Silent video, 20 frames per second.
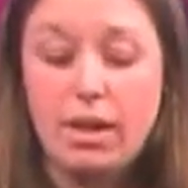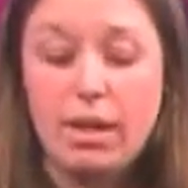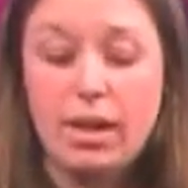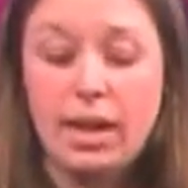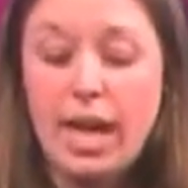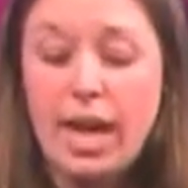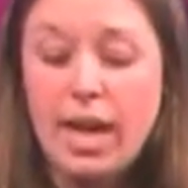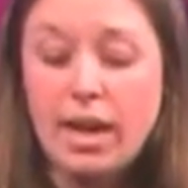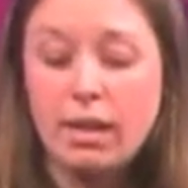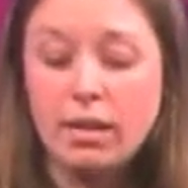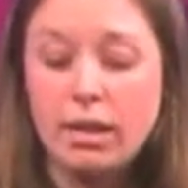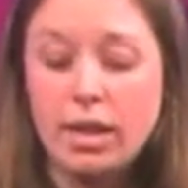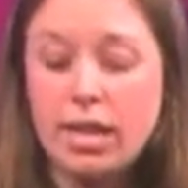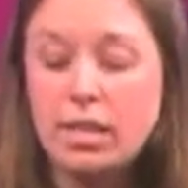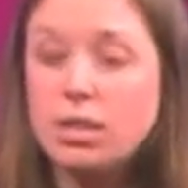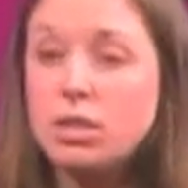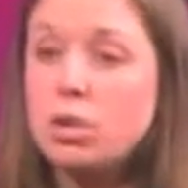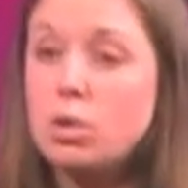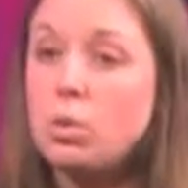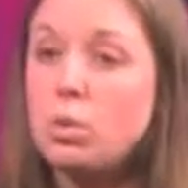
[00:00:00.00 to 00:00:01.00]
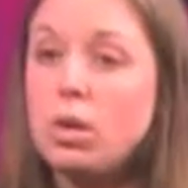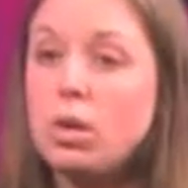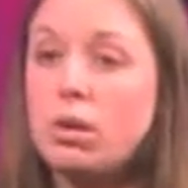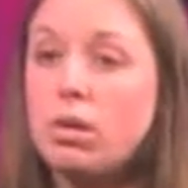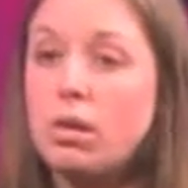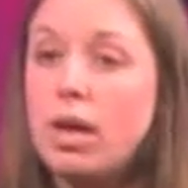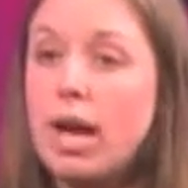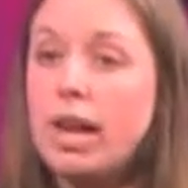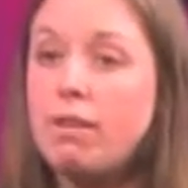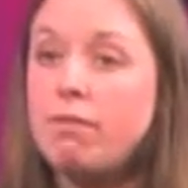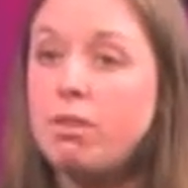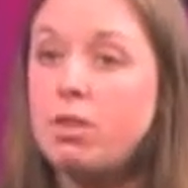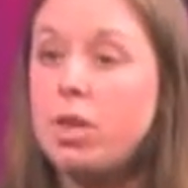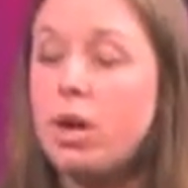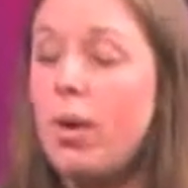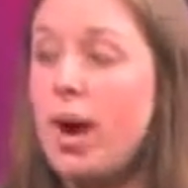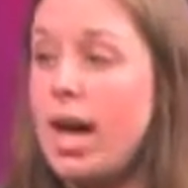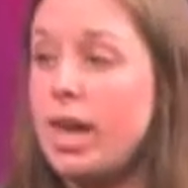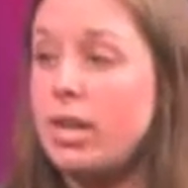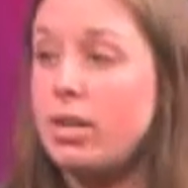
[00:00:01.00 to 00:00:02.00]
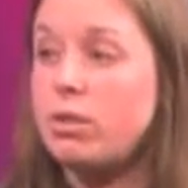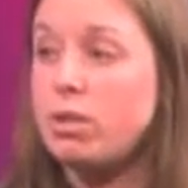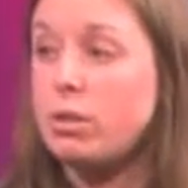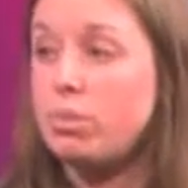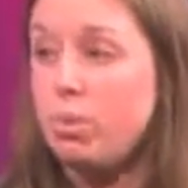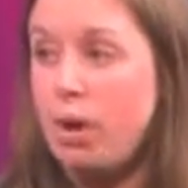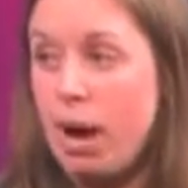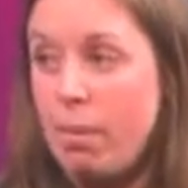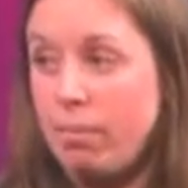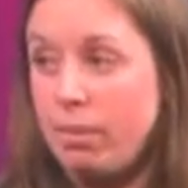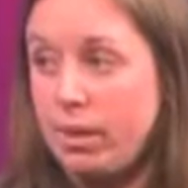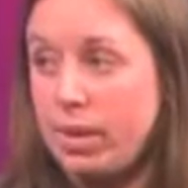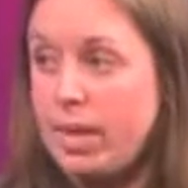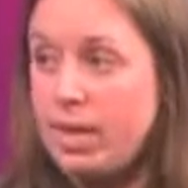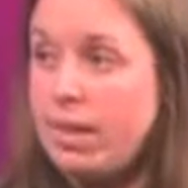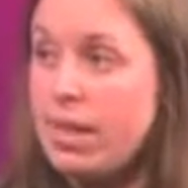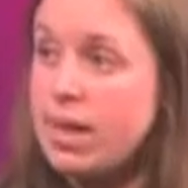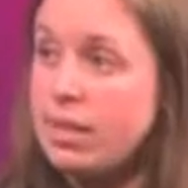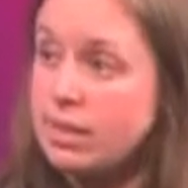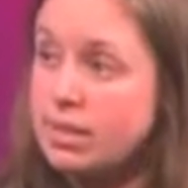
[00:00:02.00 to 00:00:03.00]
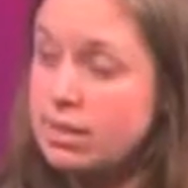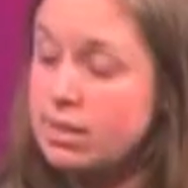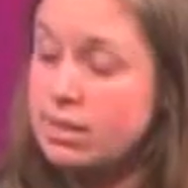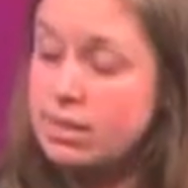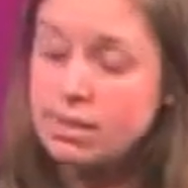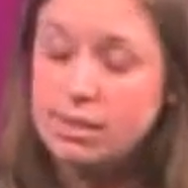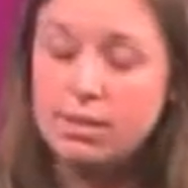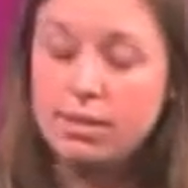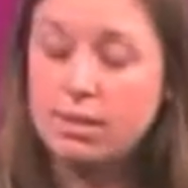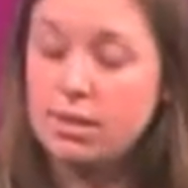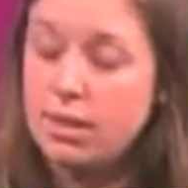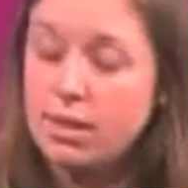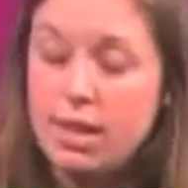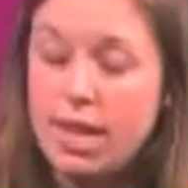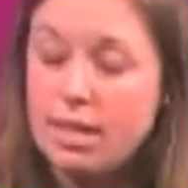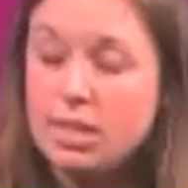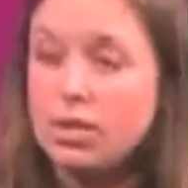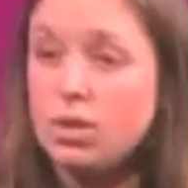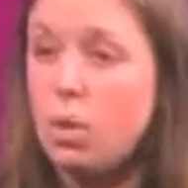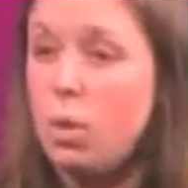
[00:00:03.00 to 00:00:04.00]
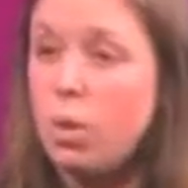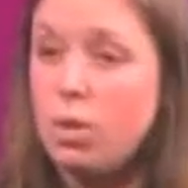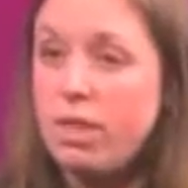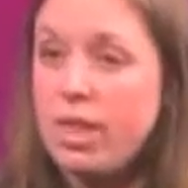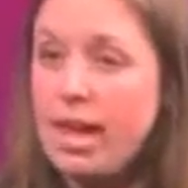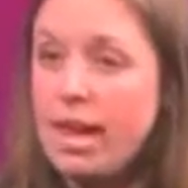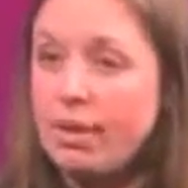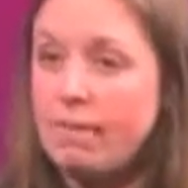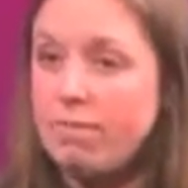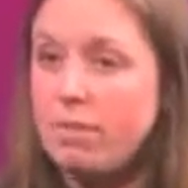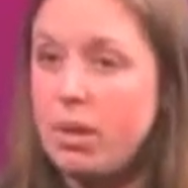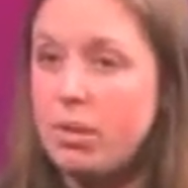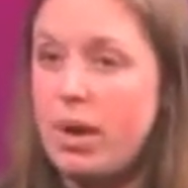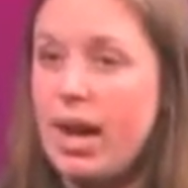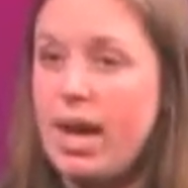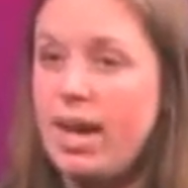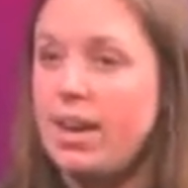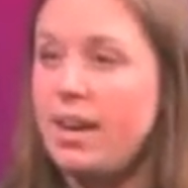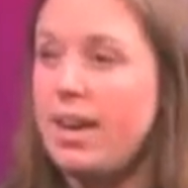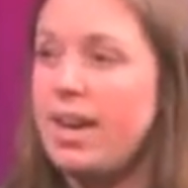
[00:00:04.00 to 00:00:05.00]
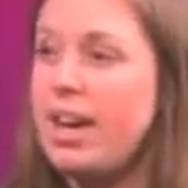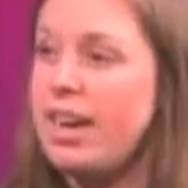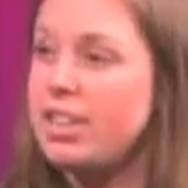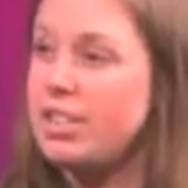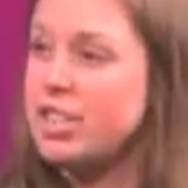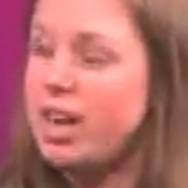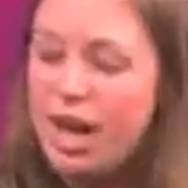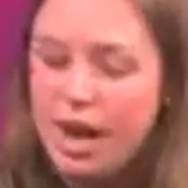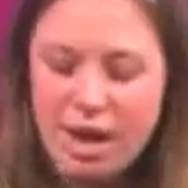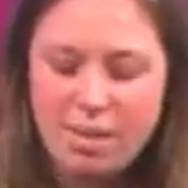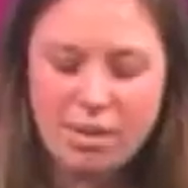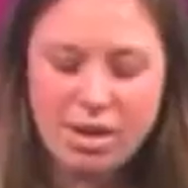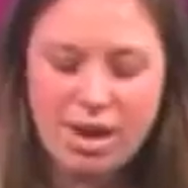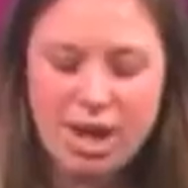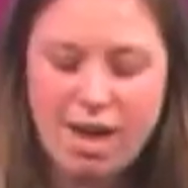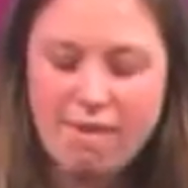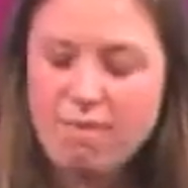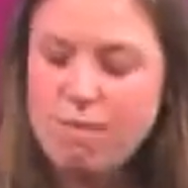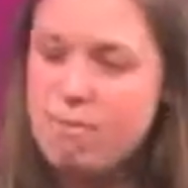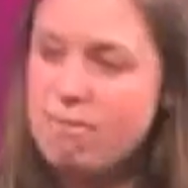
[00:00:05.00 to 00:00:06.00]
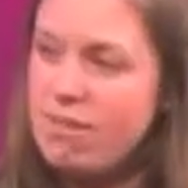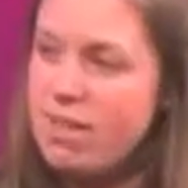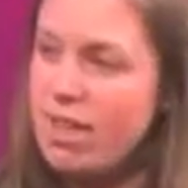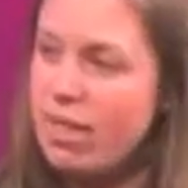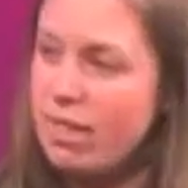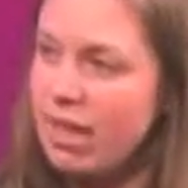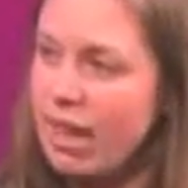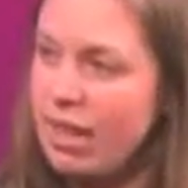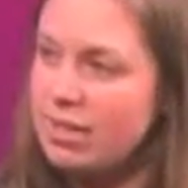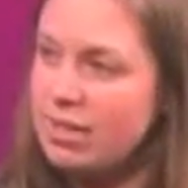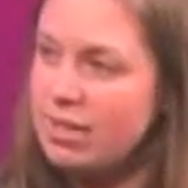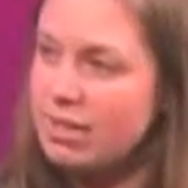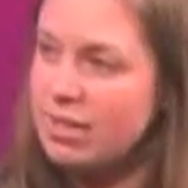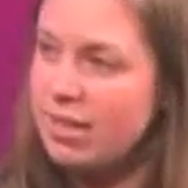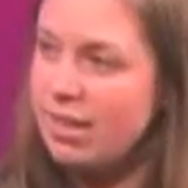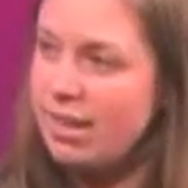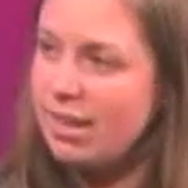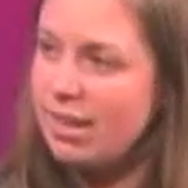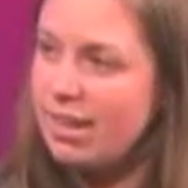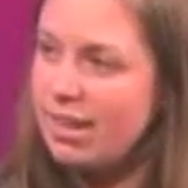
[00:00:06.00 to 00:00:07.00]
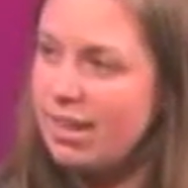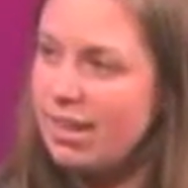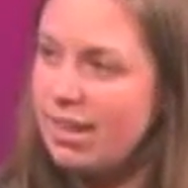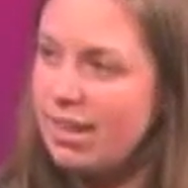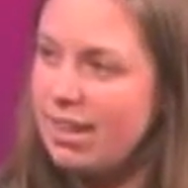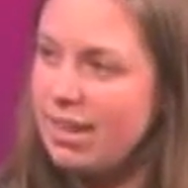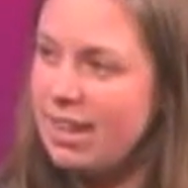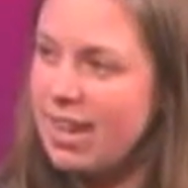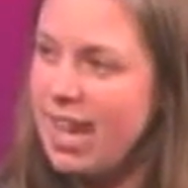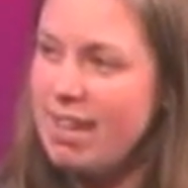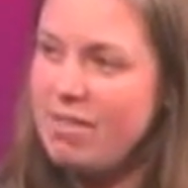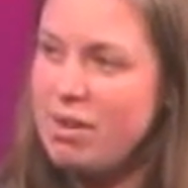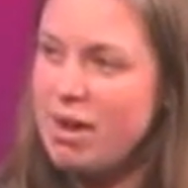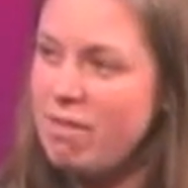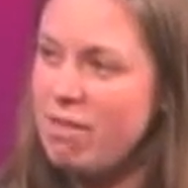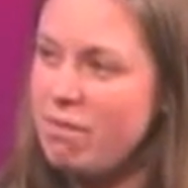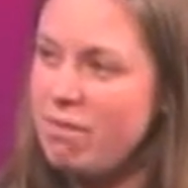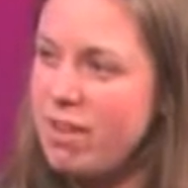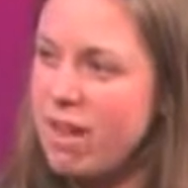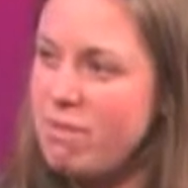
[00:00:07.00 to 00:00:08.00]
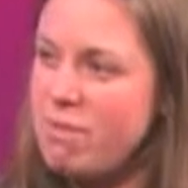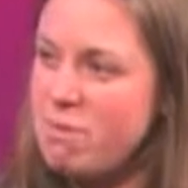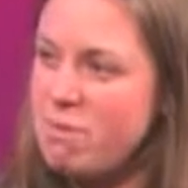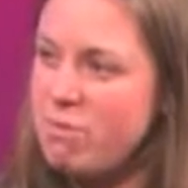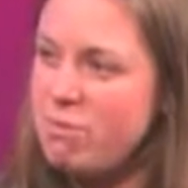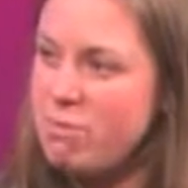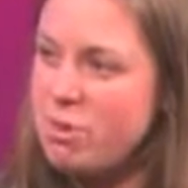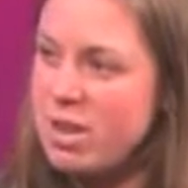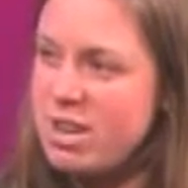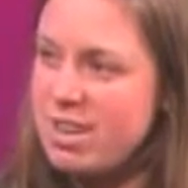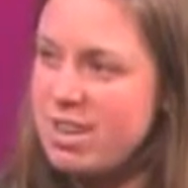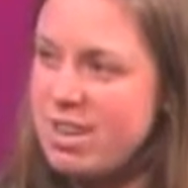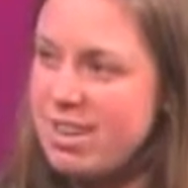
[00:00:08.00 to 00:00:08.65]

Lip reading: Again, it's a tool, and if you know how to use it properly, that's the whole thing. Okay? John, I'm going to have you feel this. Have you ever felt one before?